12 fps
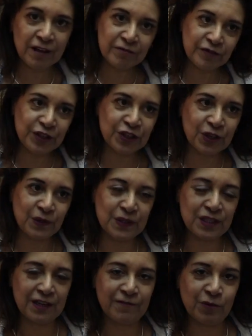Every show is
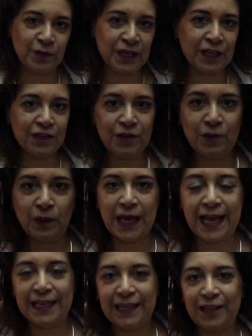different. We get a new
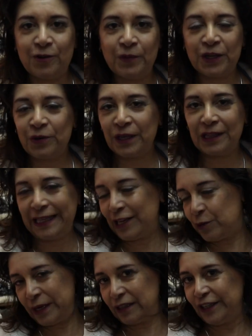line in and we quickly,
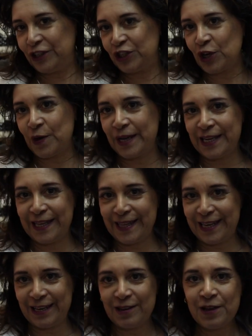quickly show it and
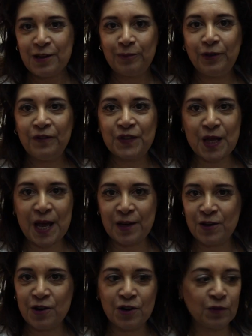then it moves
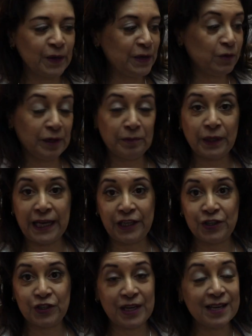on or we
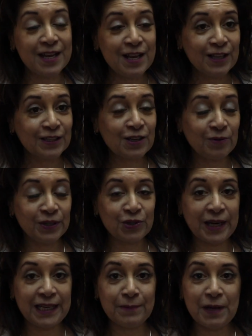replenish it. So we
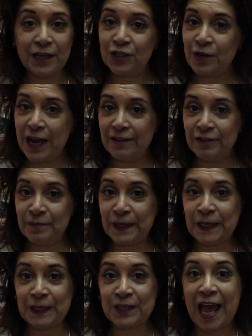try to make sure
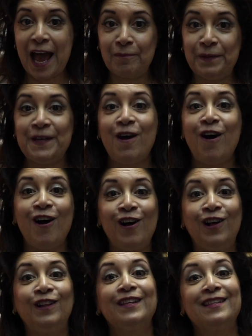everybody is happy
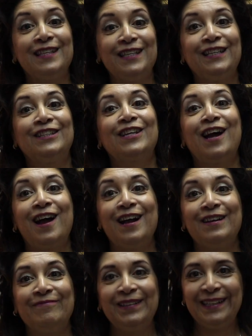all the
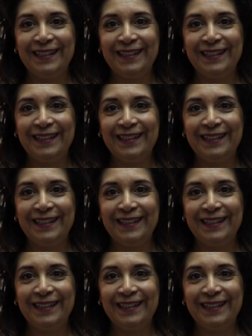time.